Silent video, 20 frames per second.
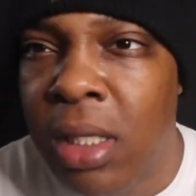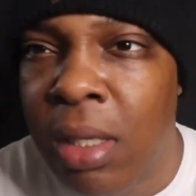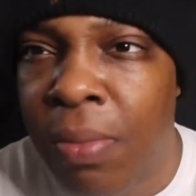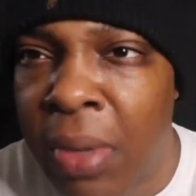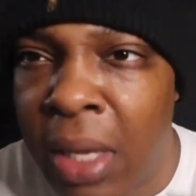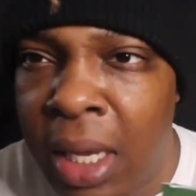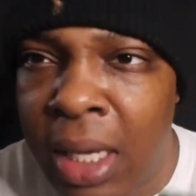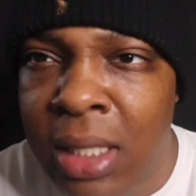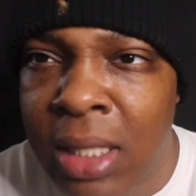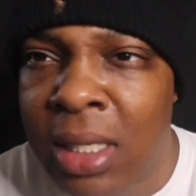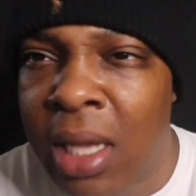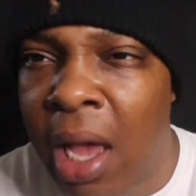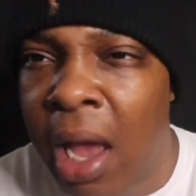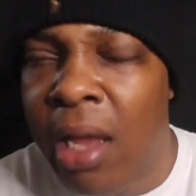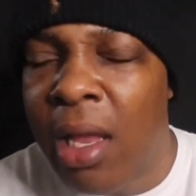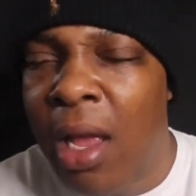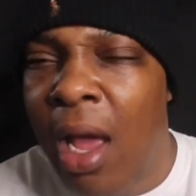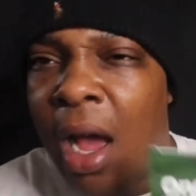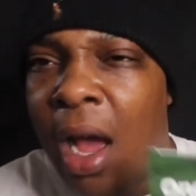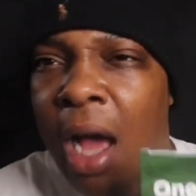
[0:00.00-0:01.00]
to be
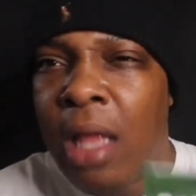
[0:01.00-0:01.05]
exact.